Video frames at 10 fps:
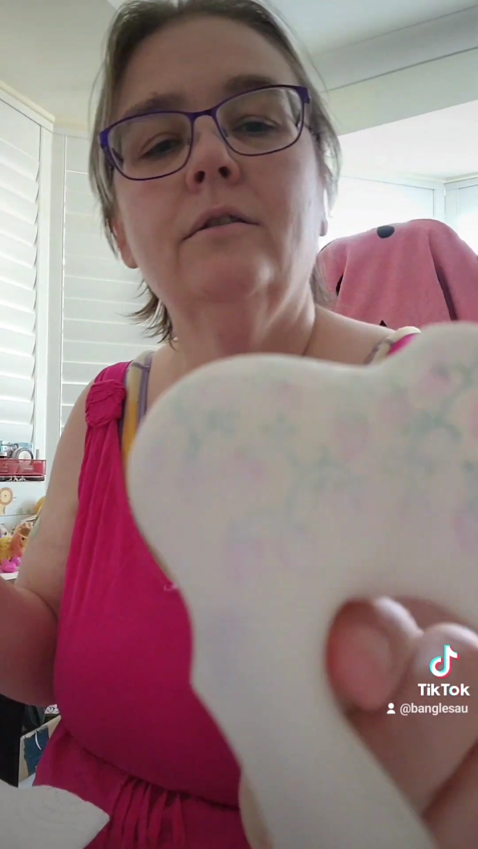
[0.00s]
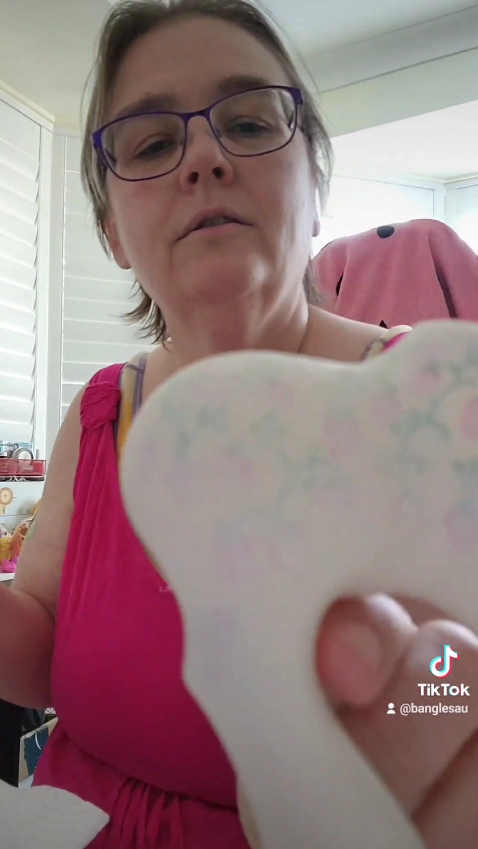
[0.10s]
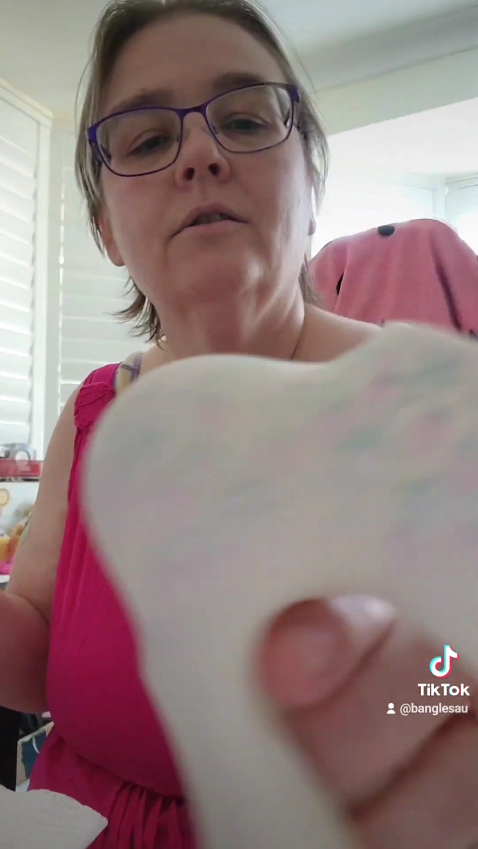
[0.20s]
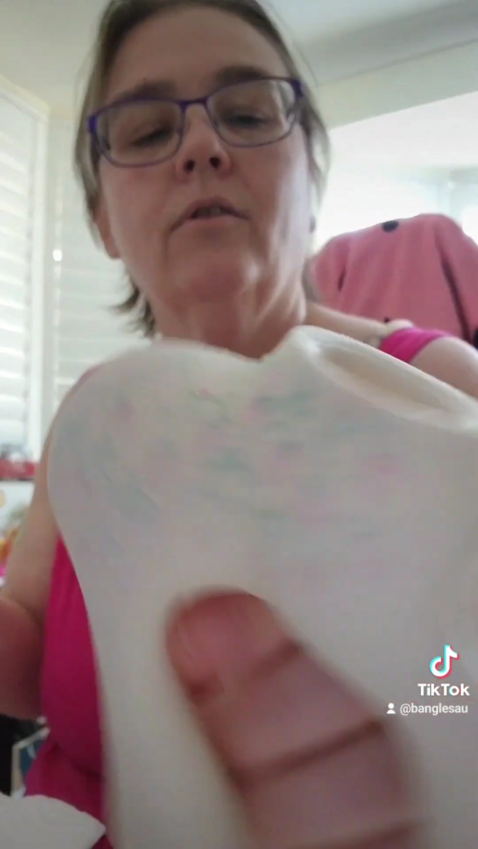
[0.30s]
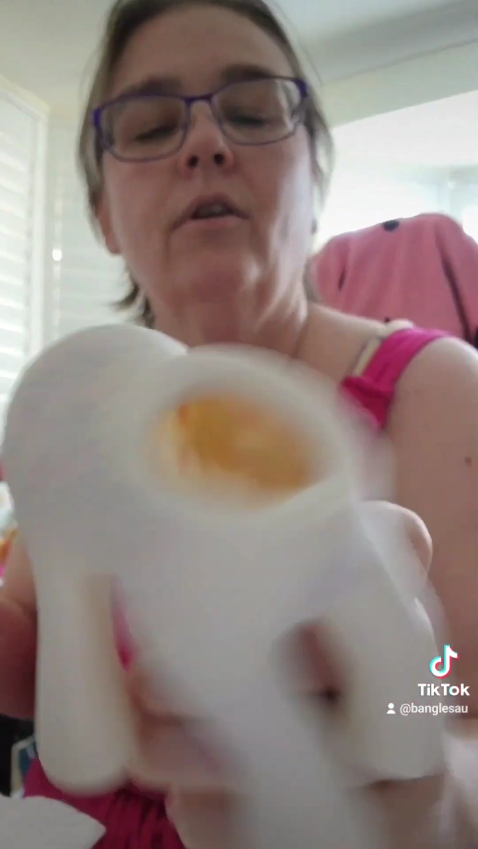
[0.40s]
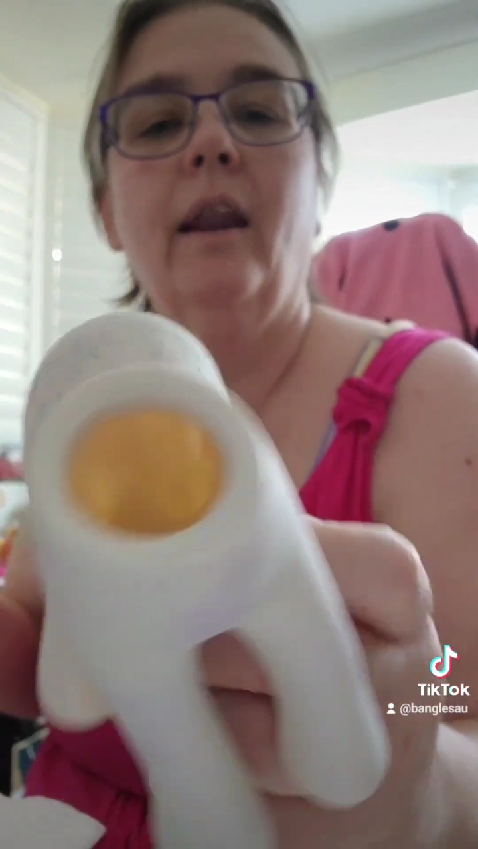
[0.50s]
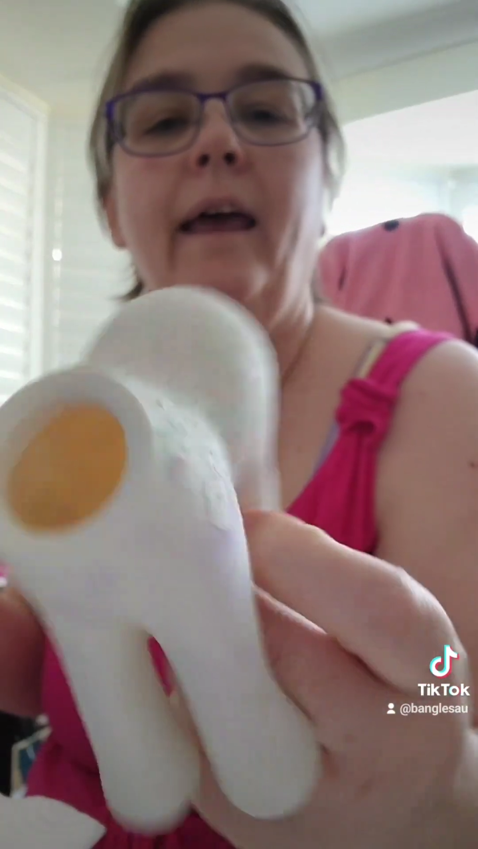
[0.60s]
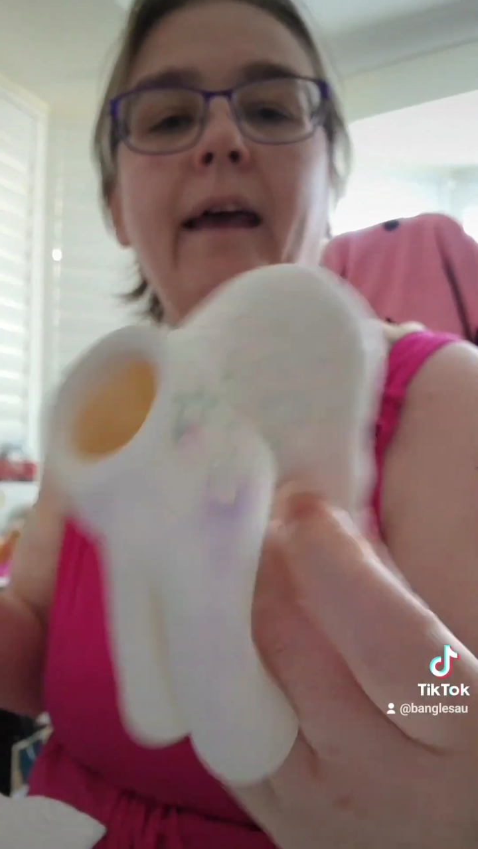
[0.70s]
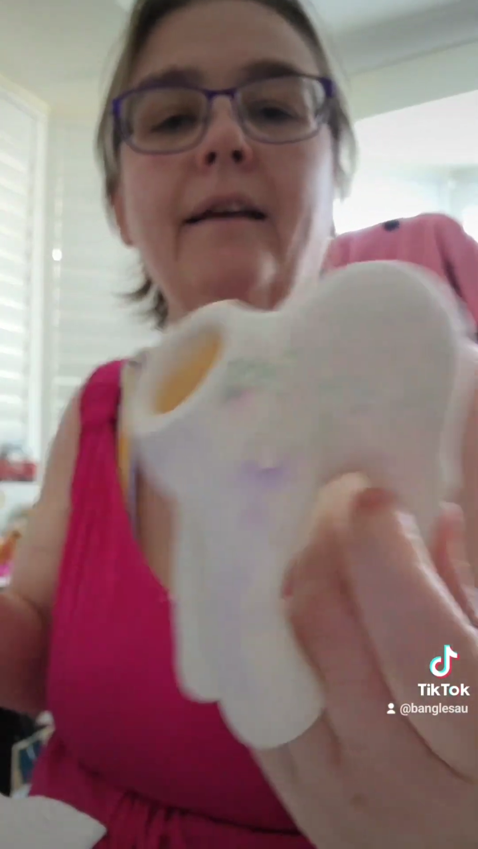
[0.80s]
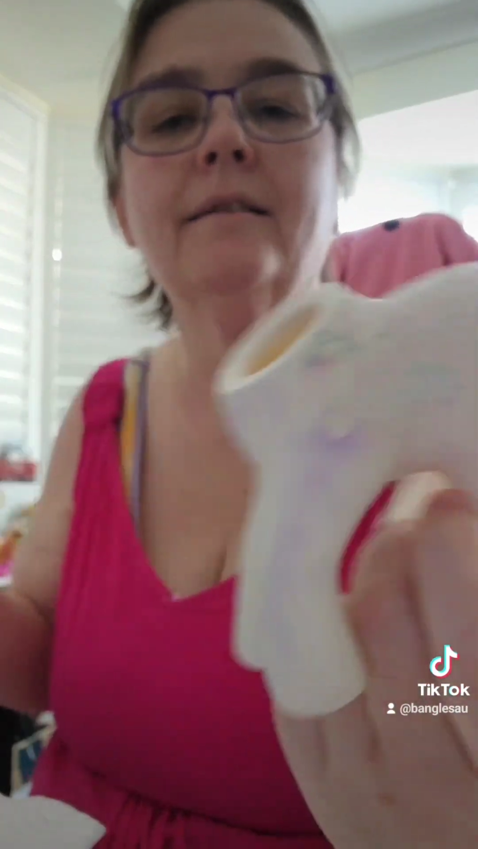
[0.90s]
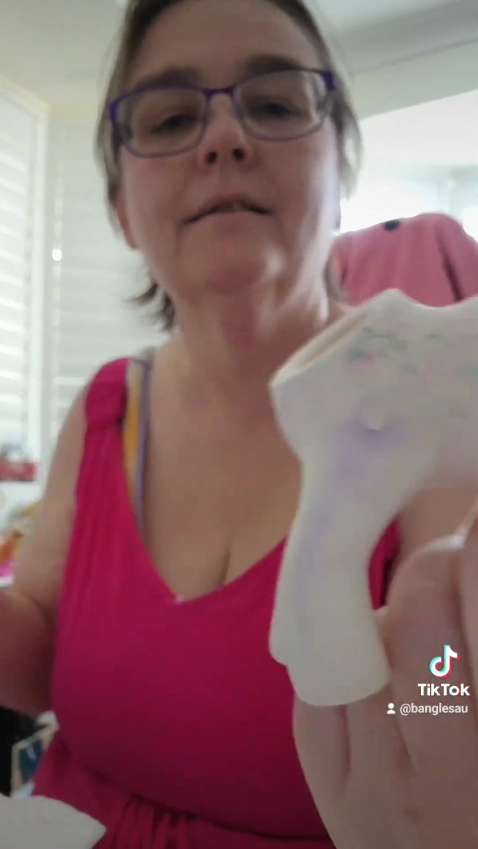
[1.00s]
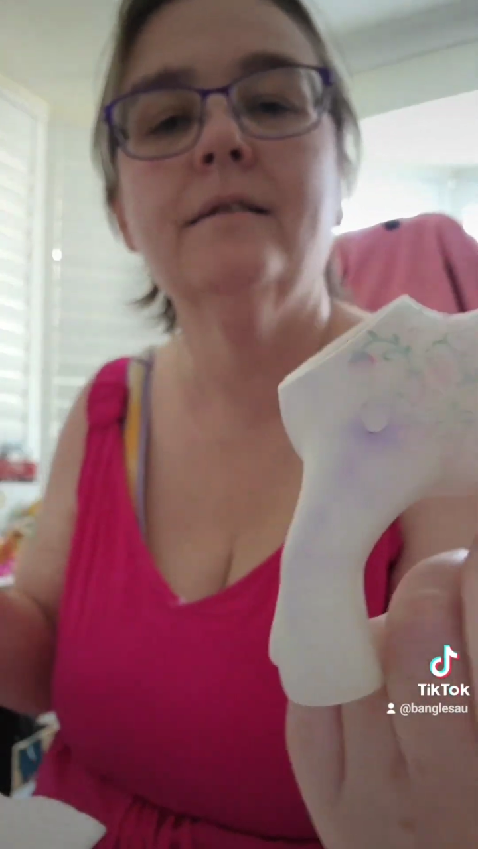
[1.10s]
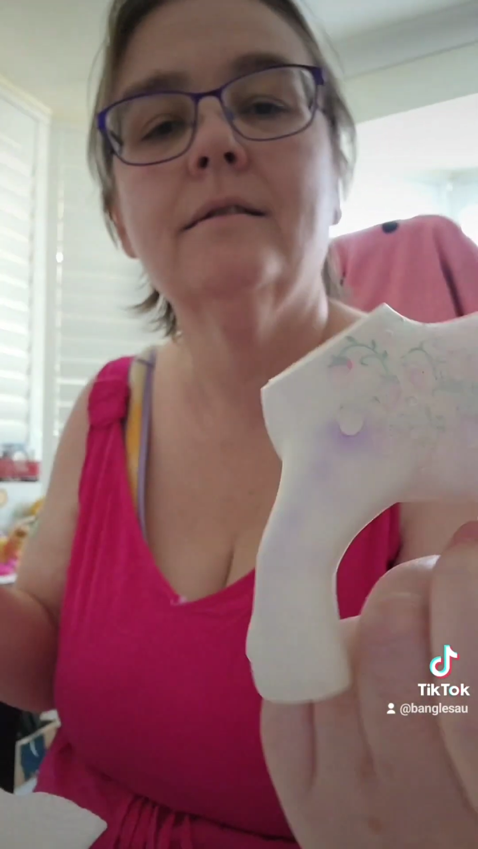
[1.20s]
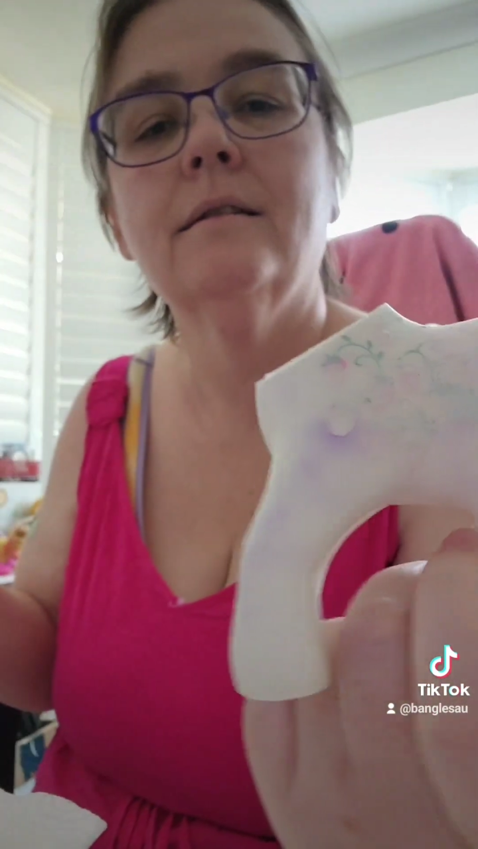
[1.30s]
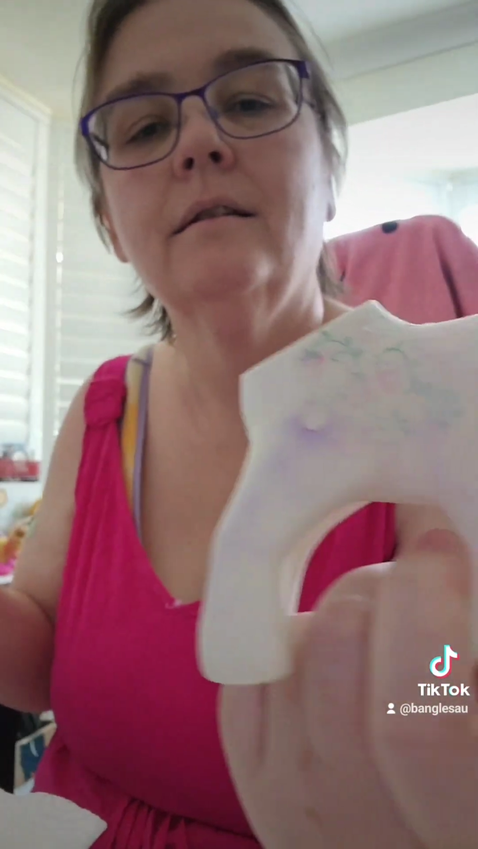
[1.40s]
it's on her
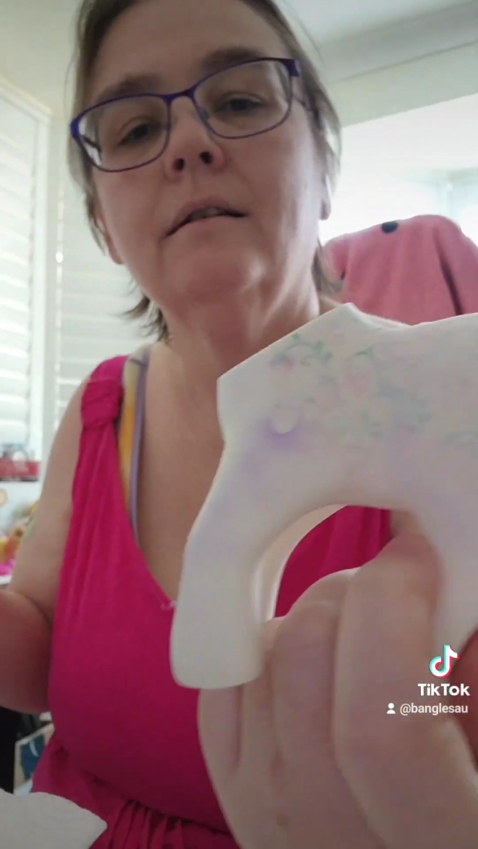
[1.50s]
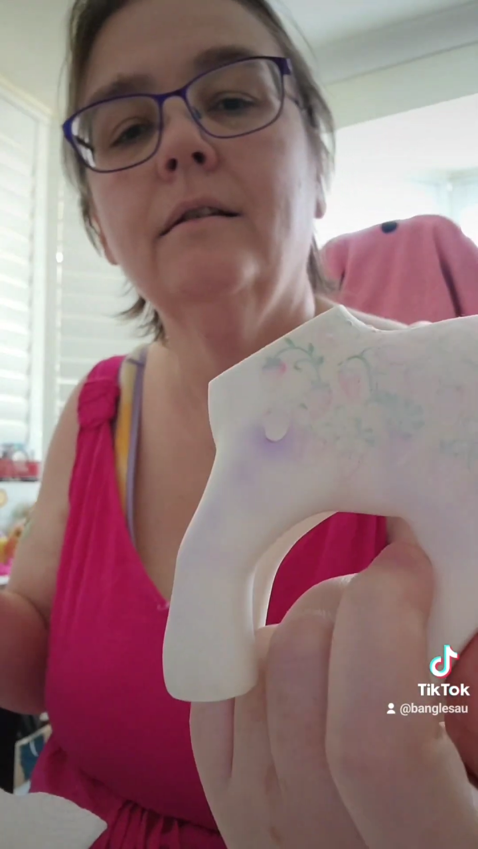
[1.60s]
legs.